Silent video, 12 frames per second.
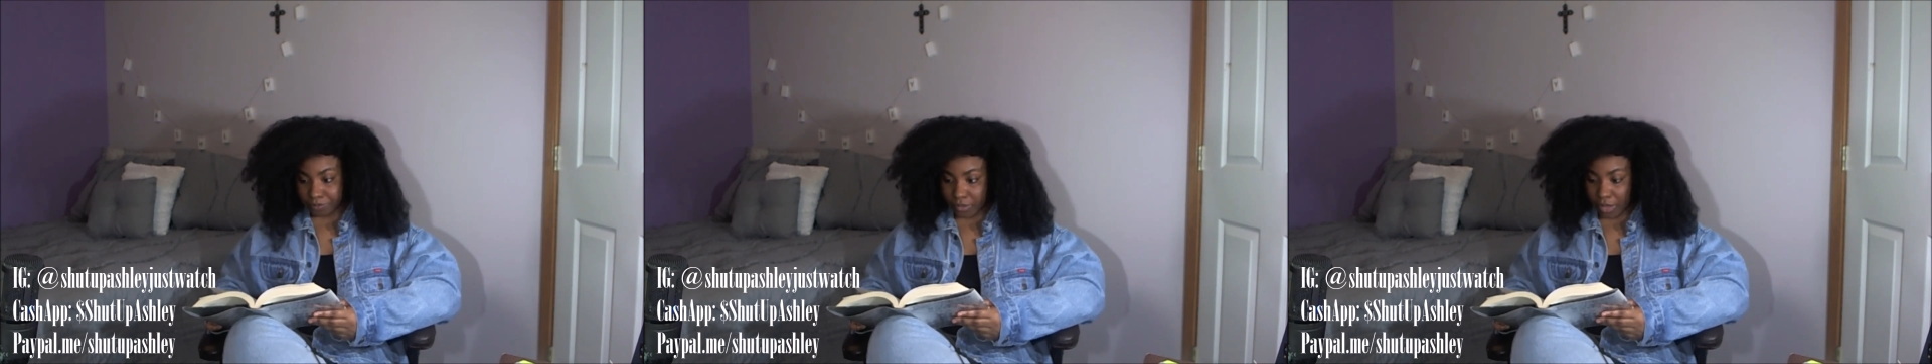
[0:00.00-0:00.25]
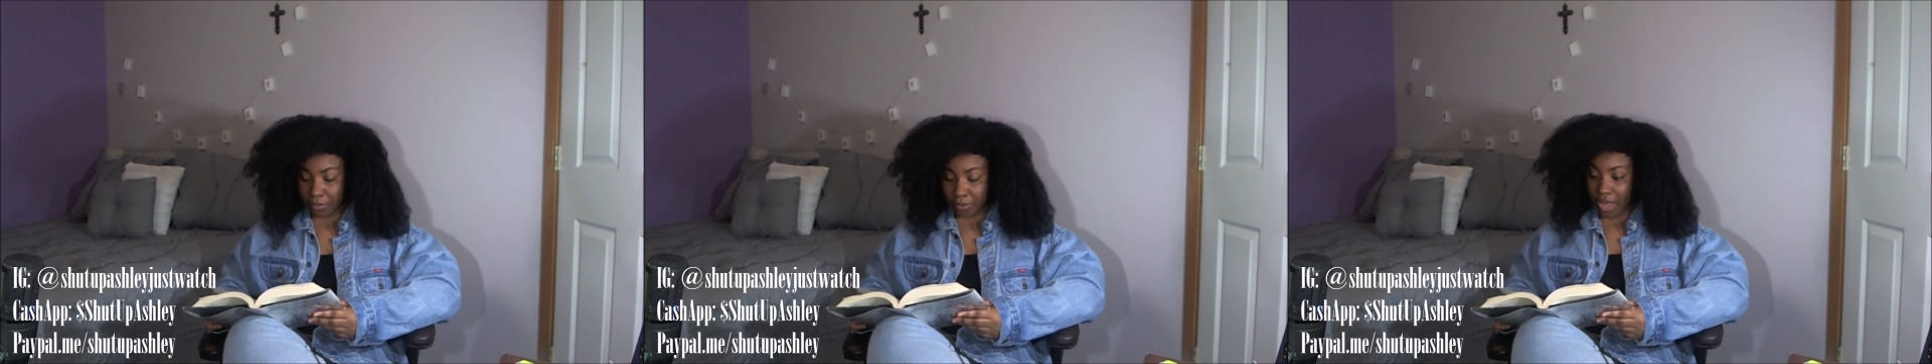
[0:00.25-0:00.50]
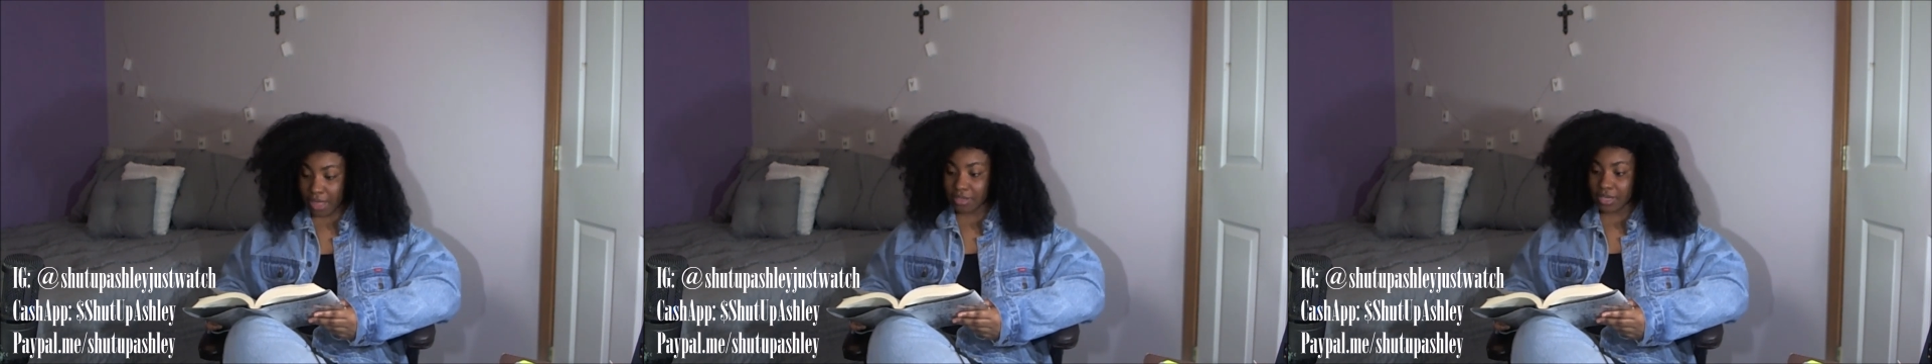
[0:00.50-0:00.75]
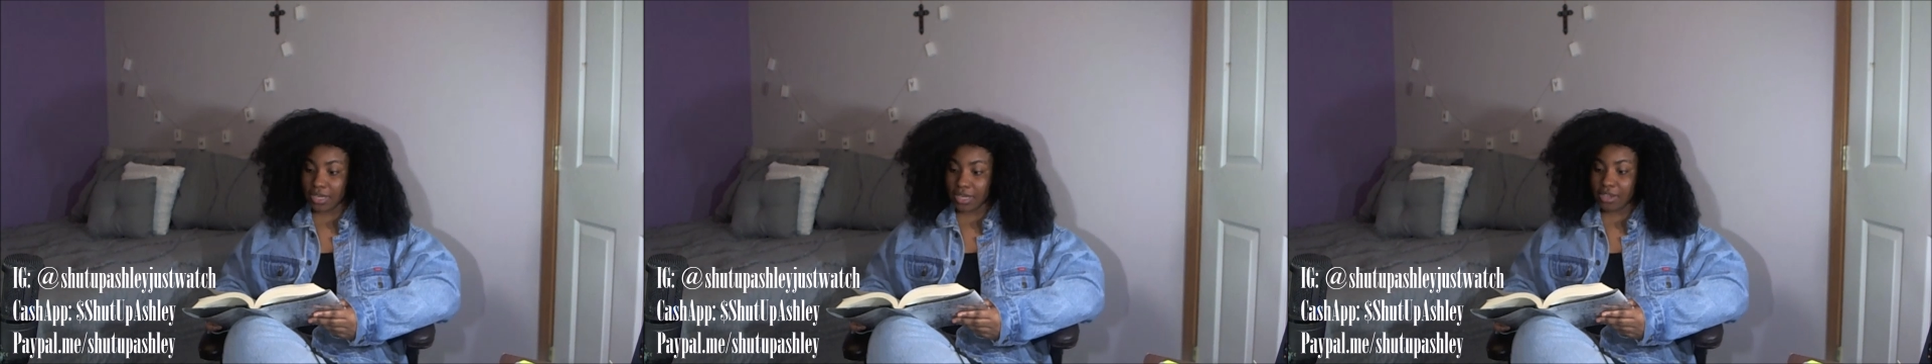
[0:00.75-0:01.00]
I mean, I
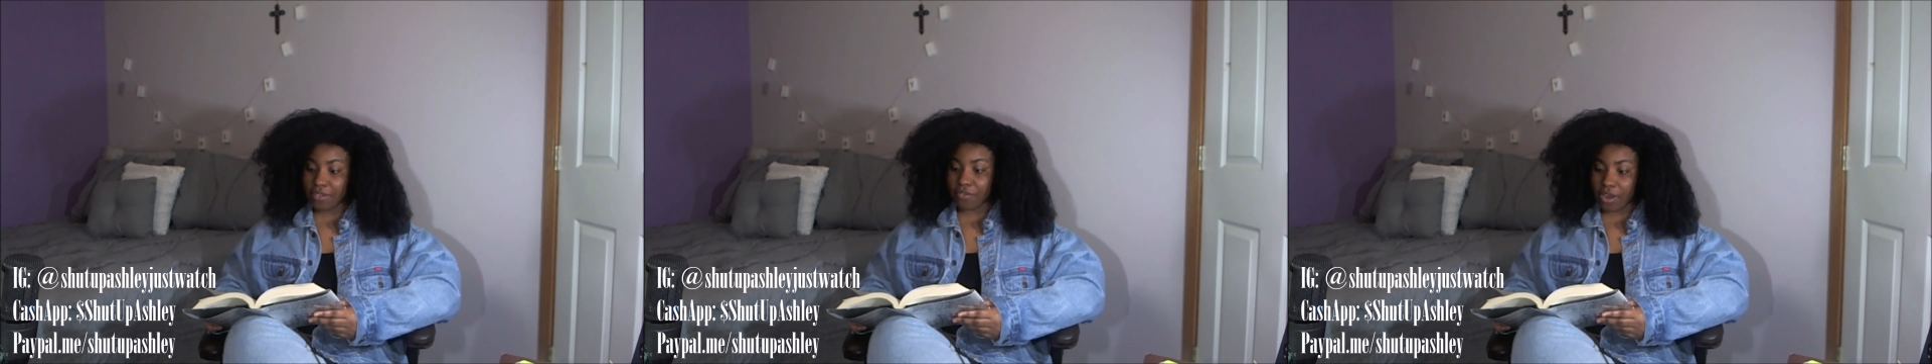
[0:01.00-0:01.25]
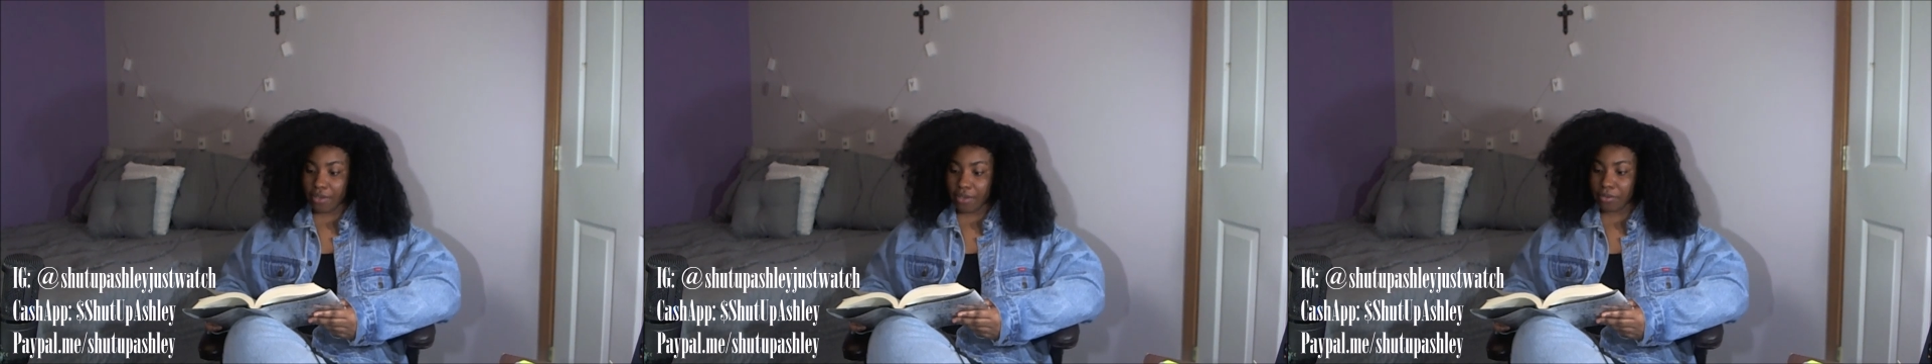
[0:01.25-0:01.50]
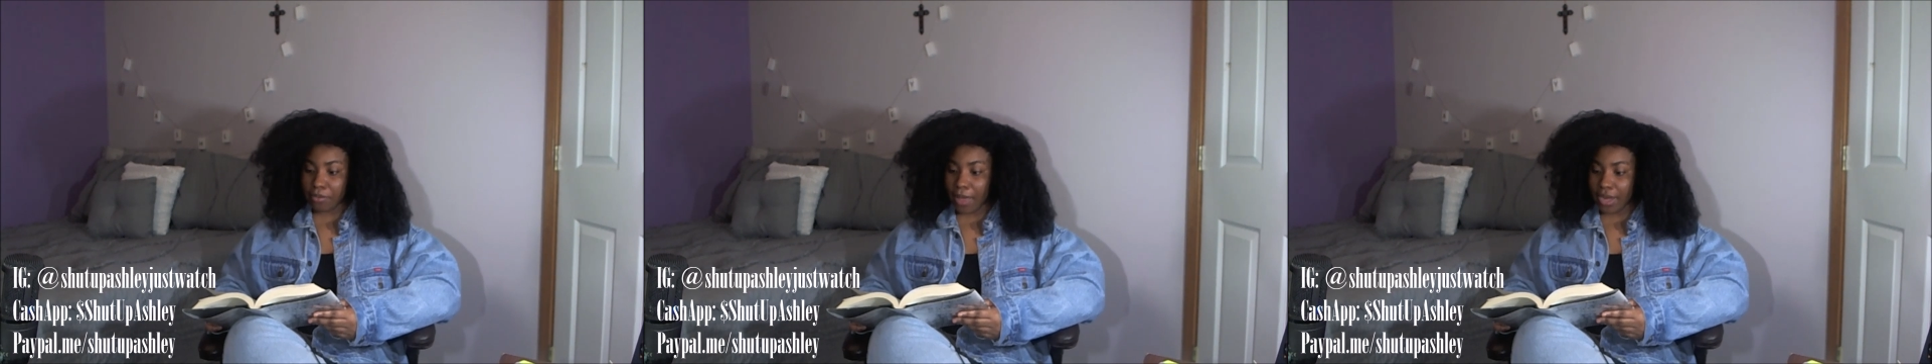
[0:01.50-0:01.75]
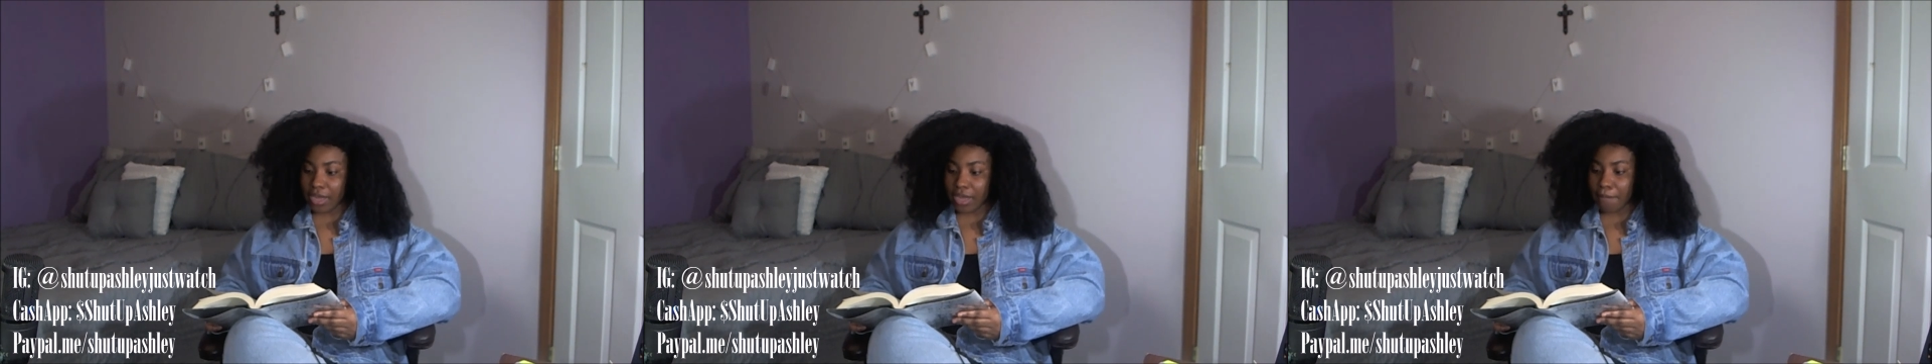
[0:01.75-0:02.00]
think any for everybody.